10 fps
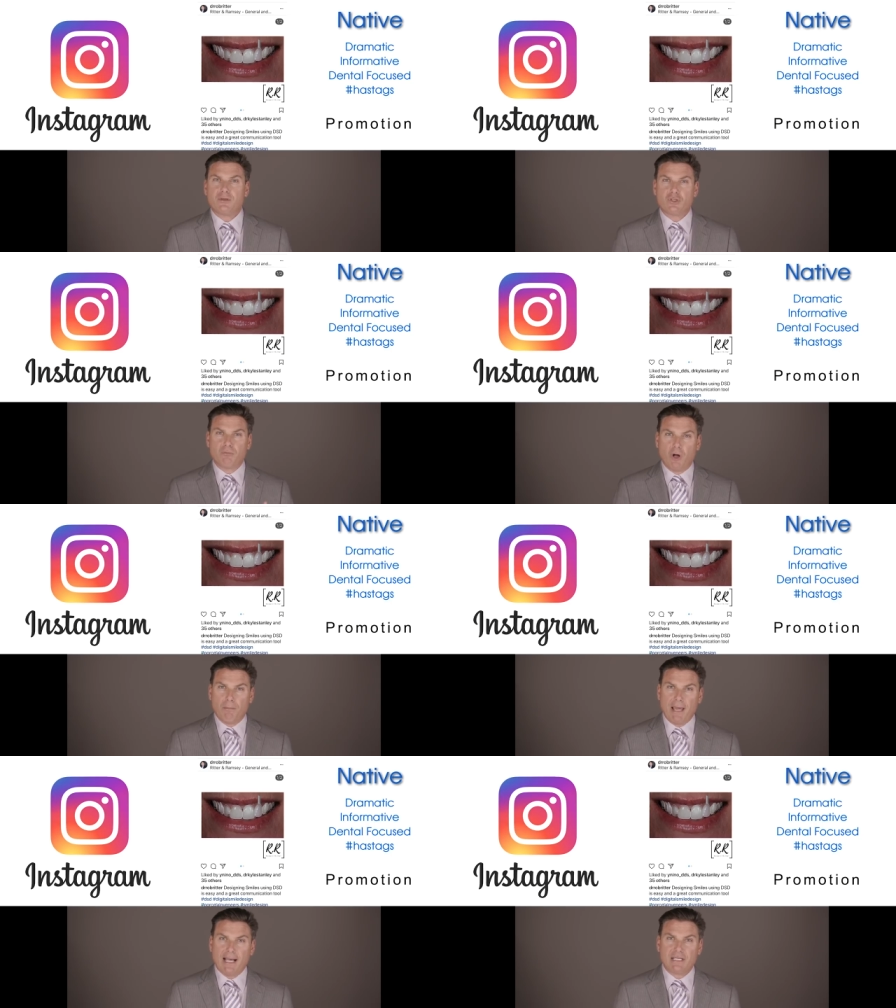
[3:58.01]

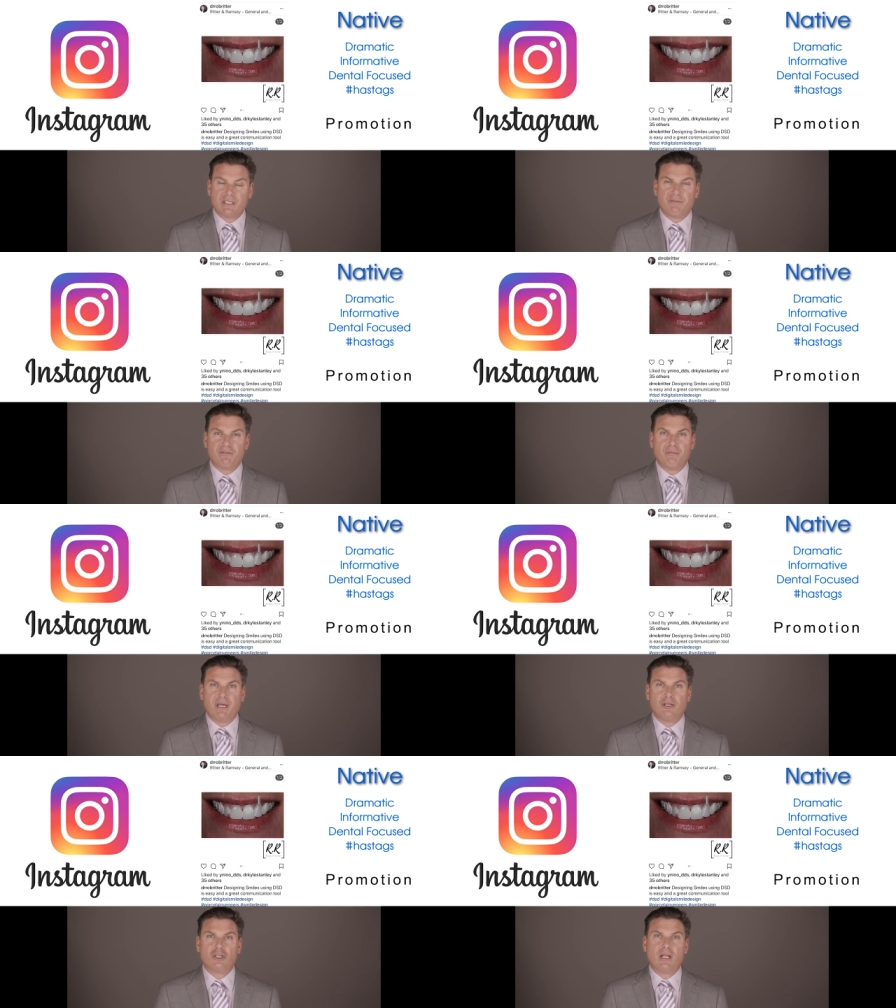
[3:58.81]
small packets of
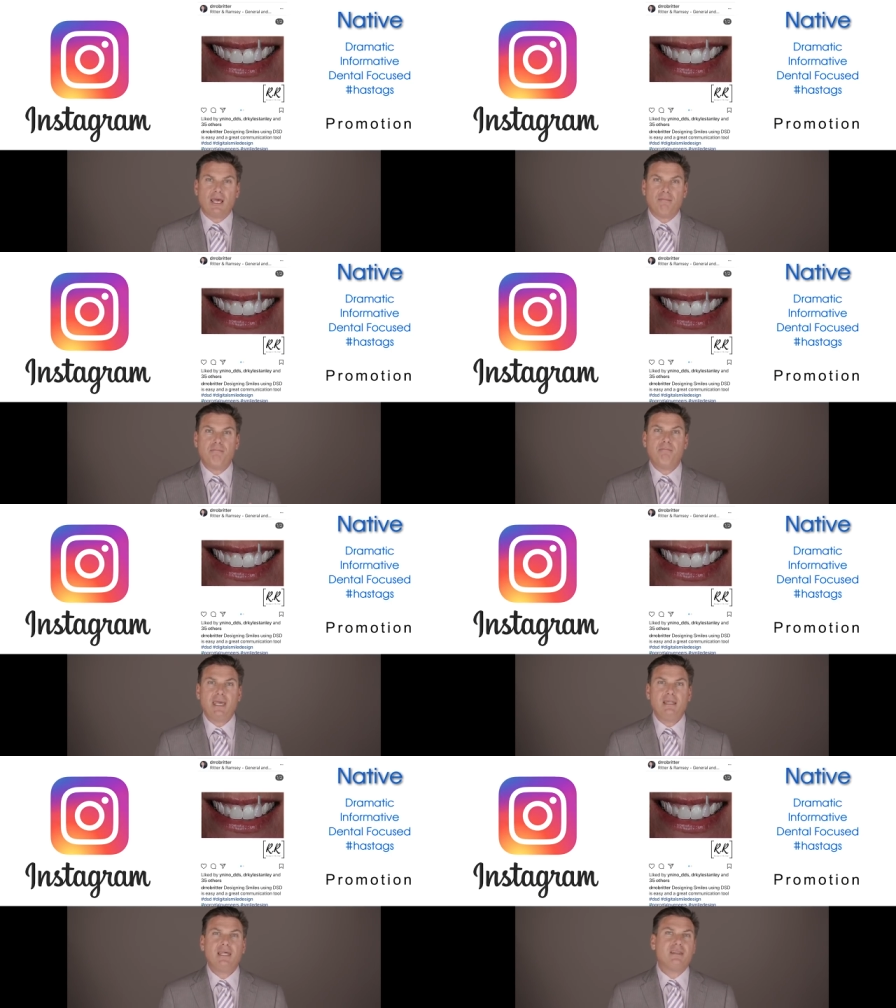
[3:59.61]
information, and
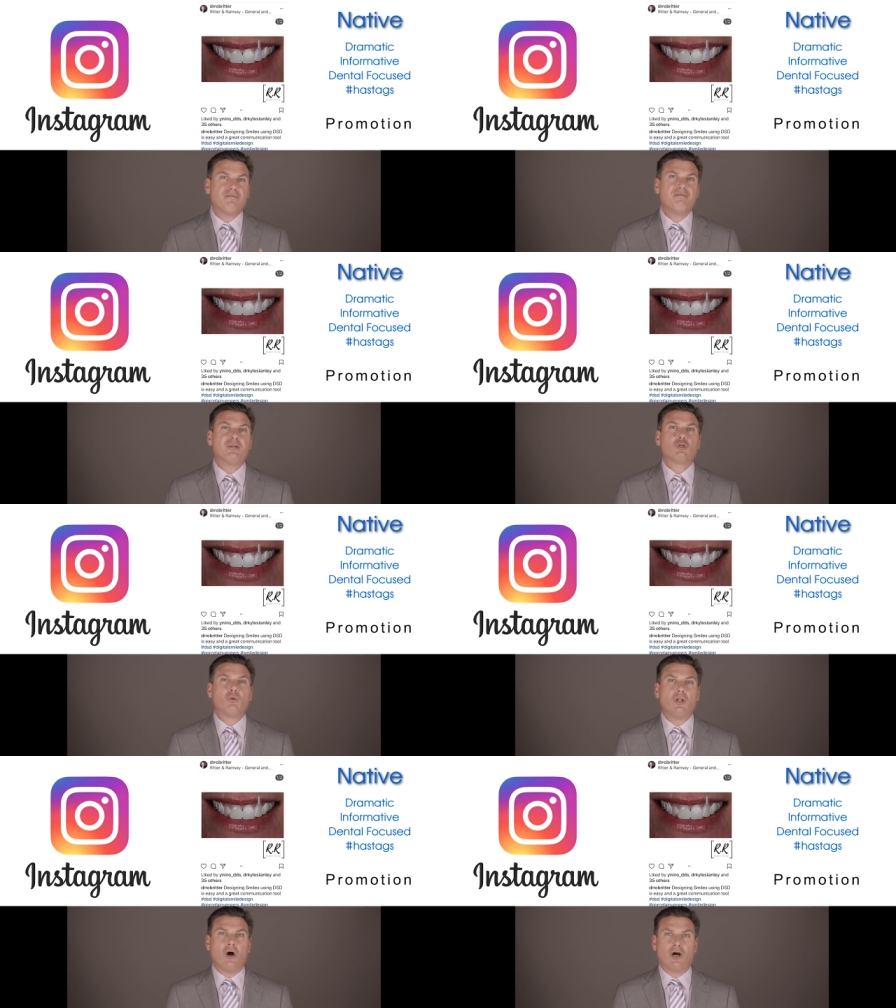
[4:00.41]
mainly the
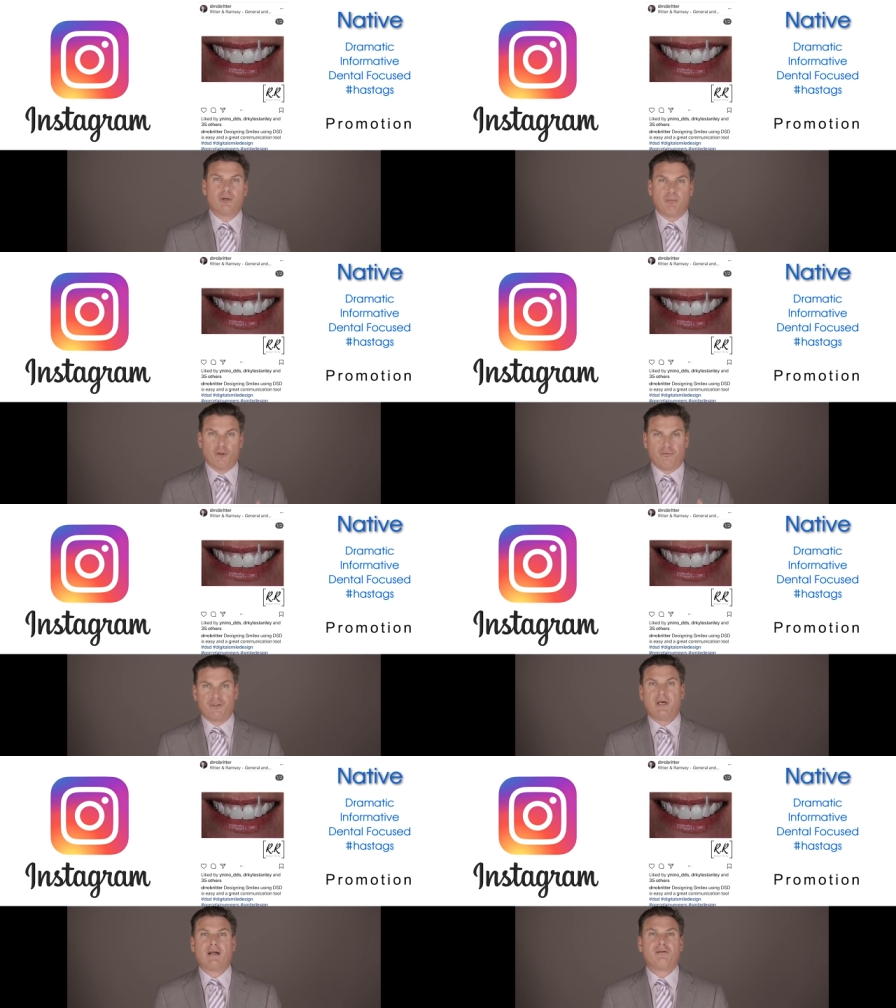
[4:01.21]
visual art, both
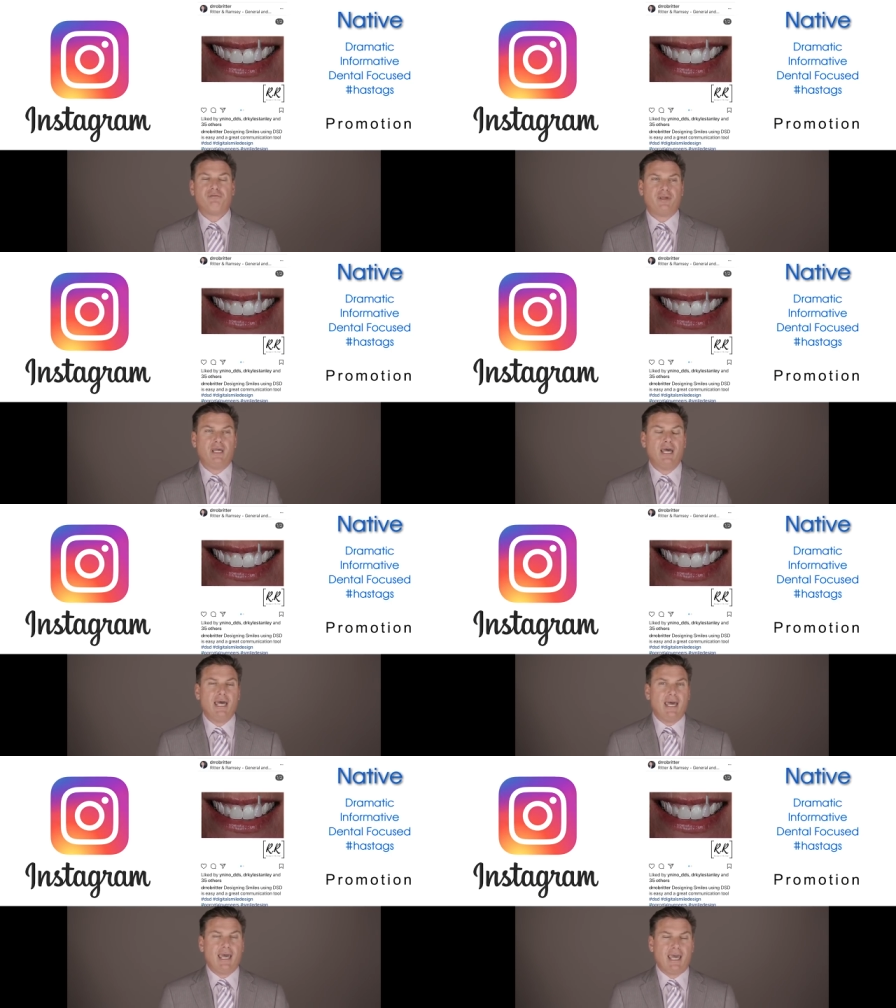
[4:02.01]
photography
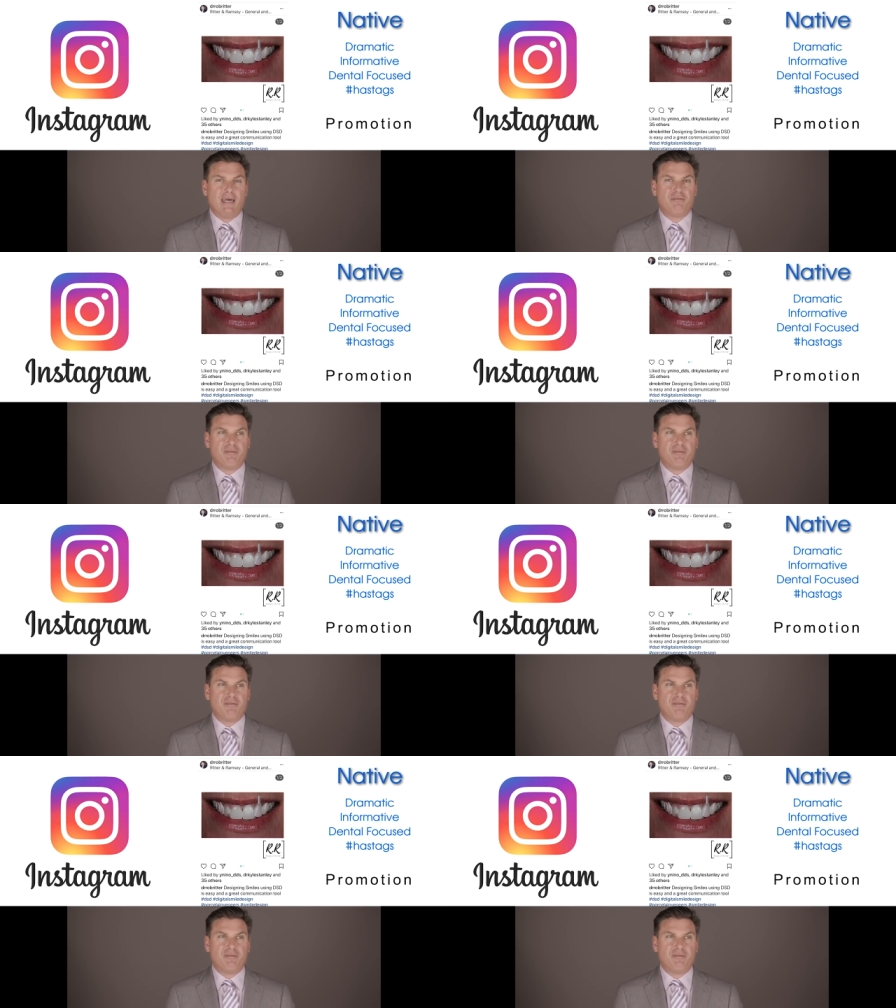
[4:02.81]
and